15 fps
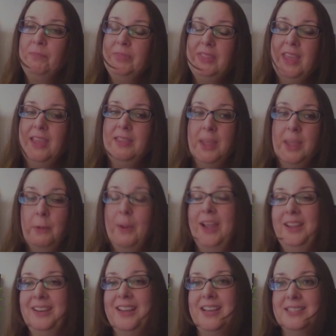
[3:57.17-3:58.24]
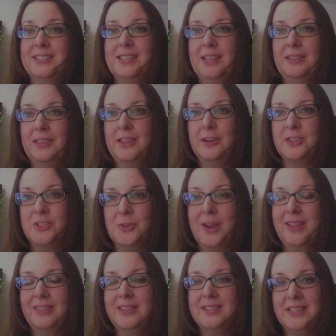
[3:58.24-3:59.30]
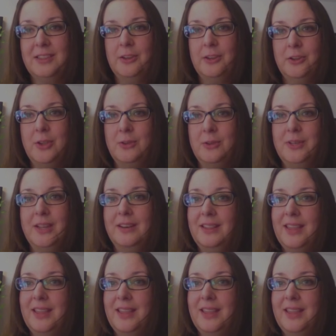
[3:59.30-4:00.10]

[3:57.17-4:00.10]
they they recognized that their strength is in their union,